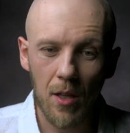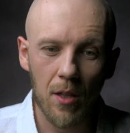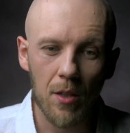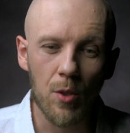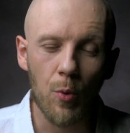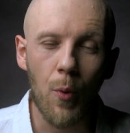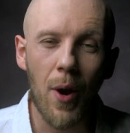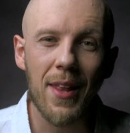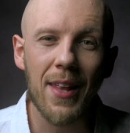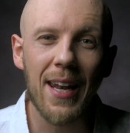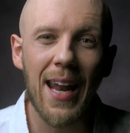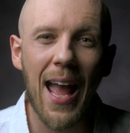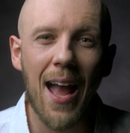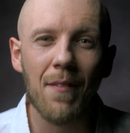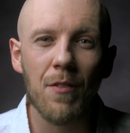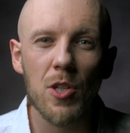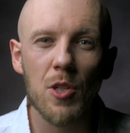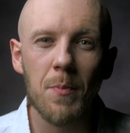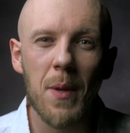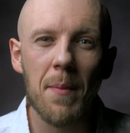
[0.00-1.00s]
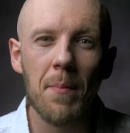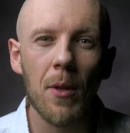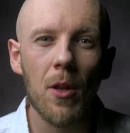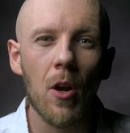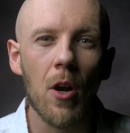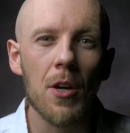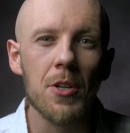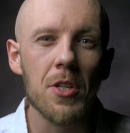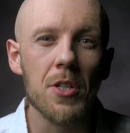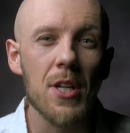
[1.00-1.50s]
the way that average people
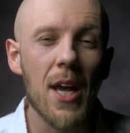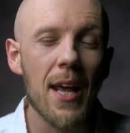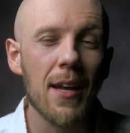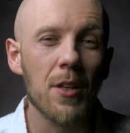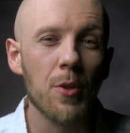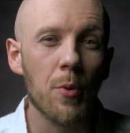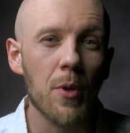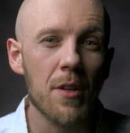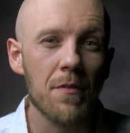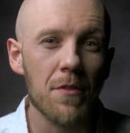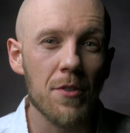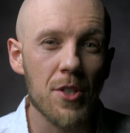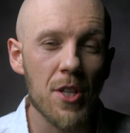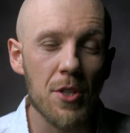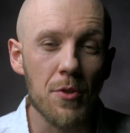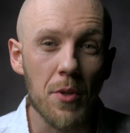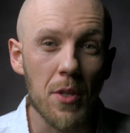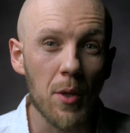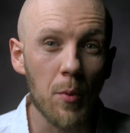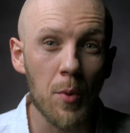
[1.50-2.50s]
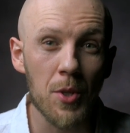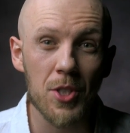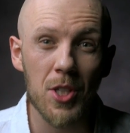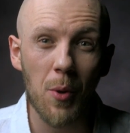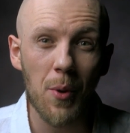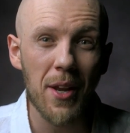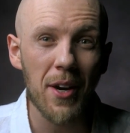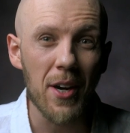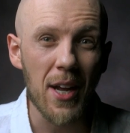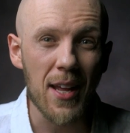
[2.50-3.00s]
are today in the 21st century. There was
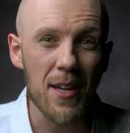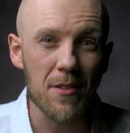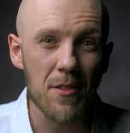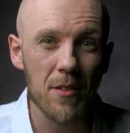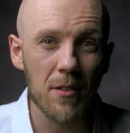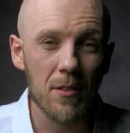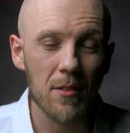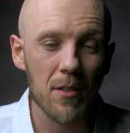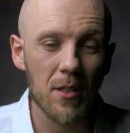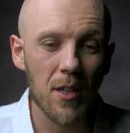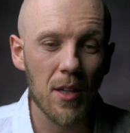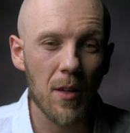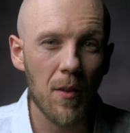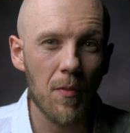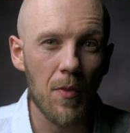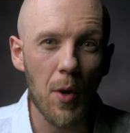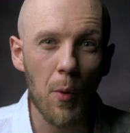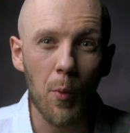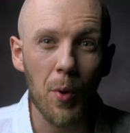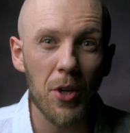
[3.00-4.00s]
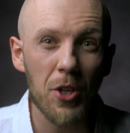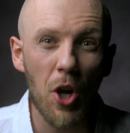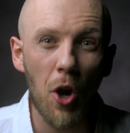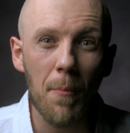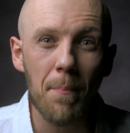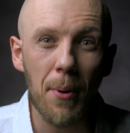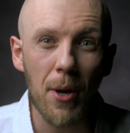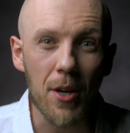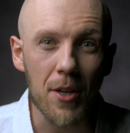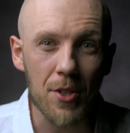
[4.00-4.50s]
no internet. There were no
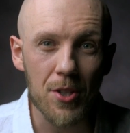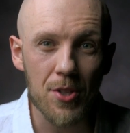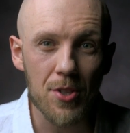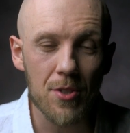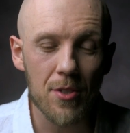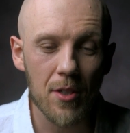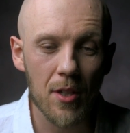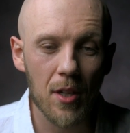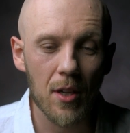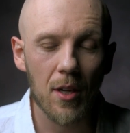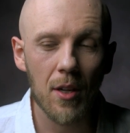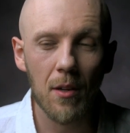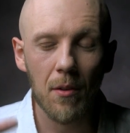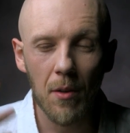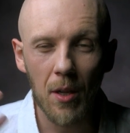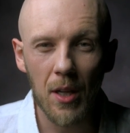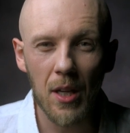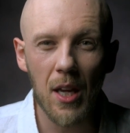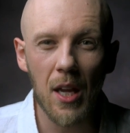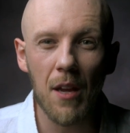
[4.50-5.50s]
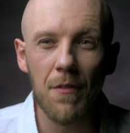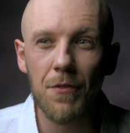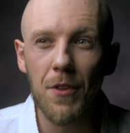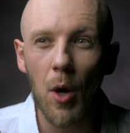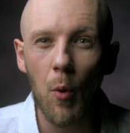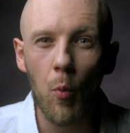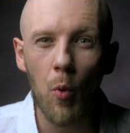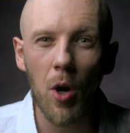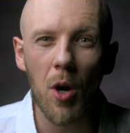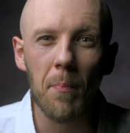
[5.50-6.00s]
books. If
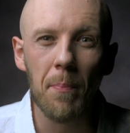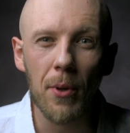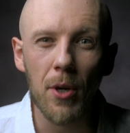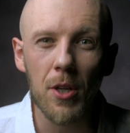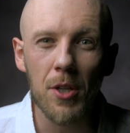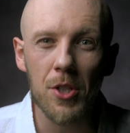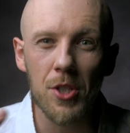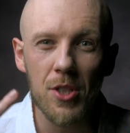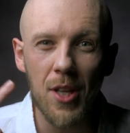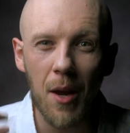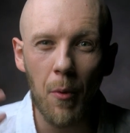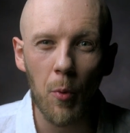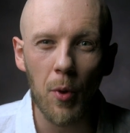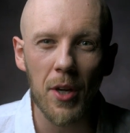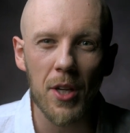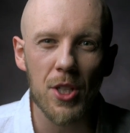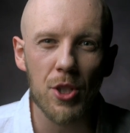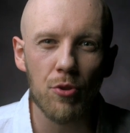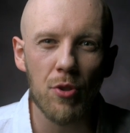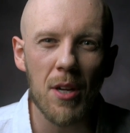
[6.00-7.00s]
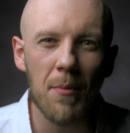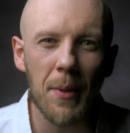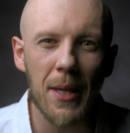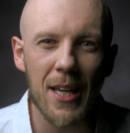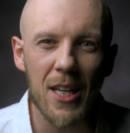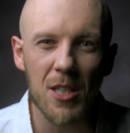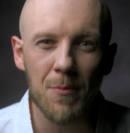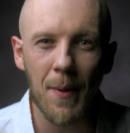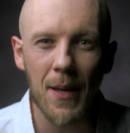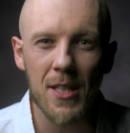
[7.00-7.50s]
there were books, they were extremely
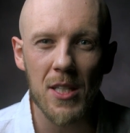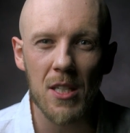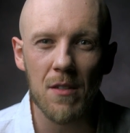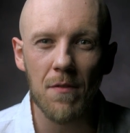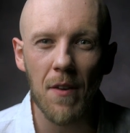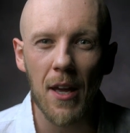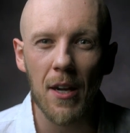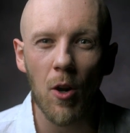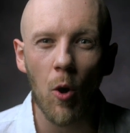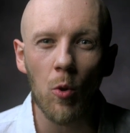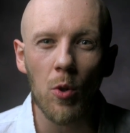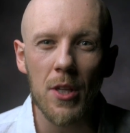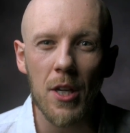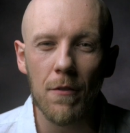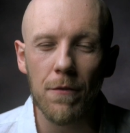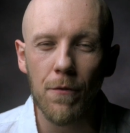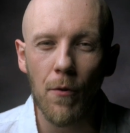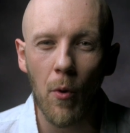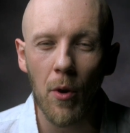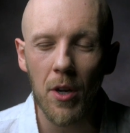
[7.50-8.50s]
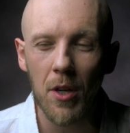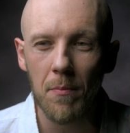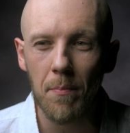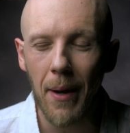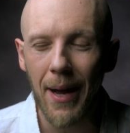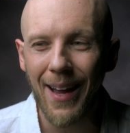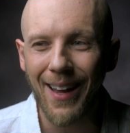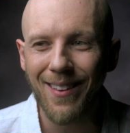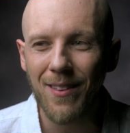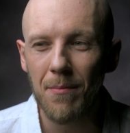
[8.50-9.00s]
expensive and only afforded
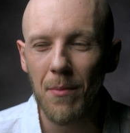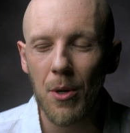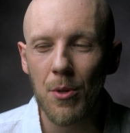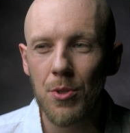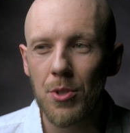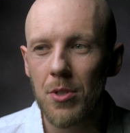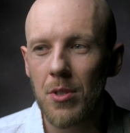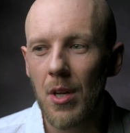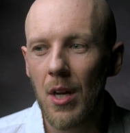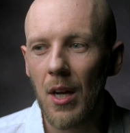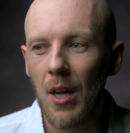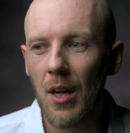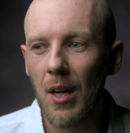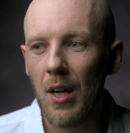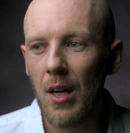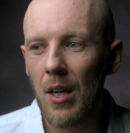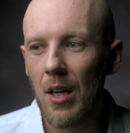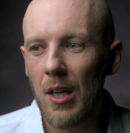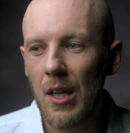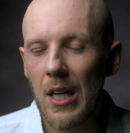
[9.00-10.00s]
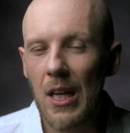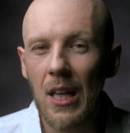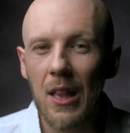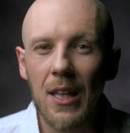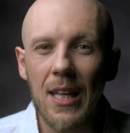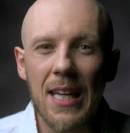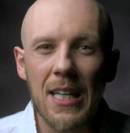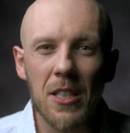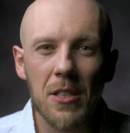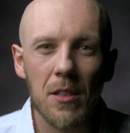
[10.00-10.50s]
by the most
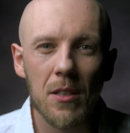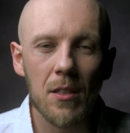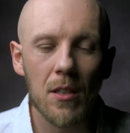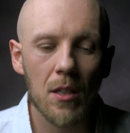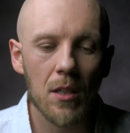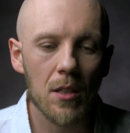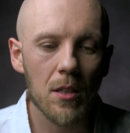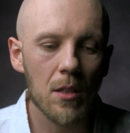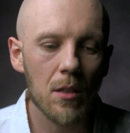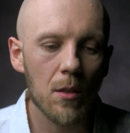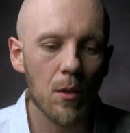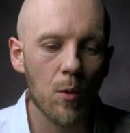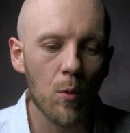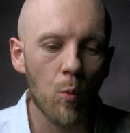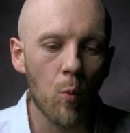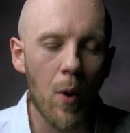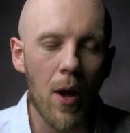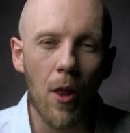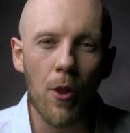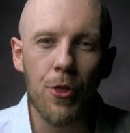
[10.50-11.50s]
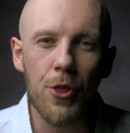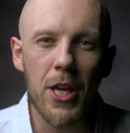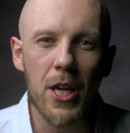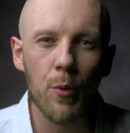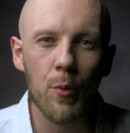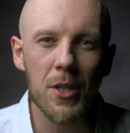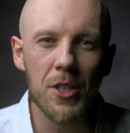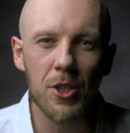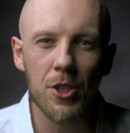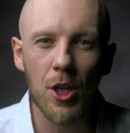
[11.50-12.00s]
elite, wealthy
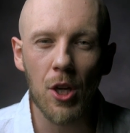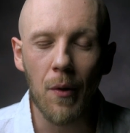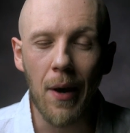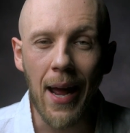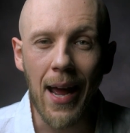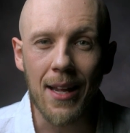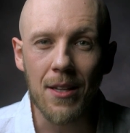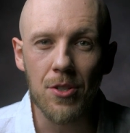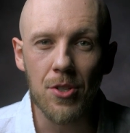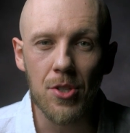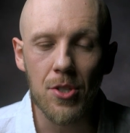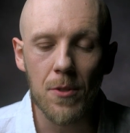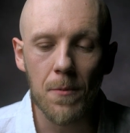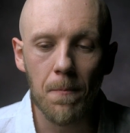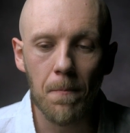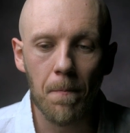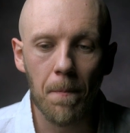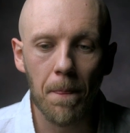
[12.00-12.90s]
aristocrats